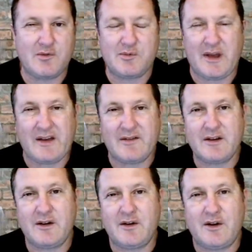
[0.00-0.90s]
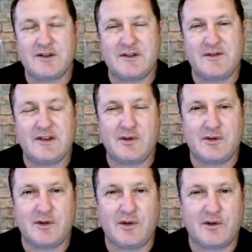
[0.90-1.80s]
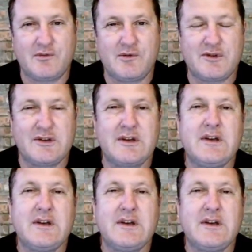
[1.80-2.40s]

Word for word: We'll be having a large event on the Garden Route